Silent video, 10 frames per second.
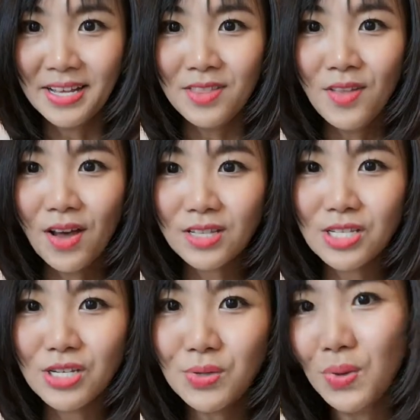not
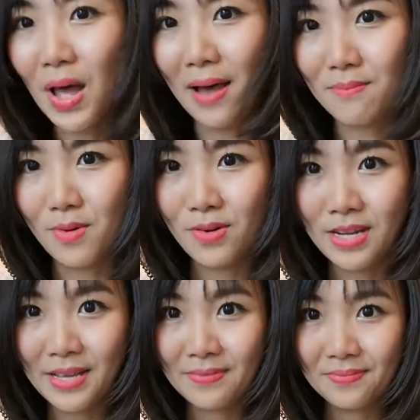too
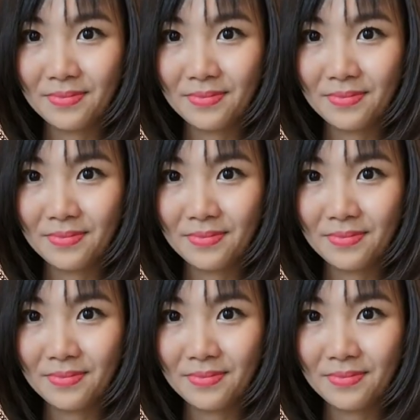harmony.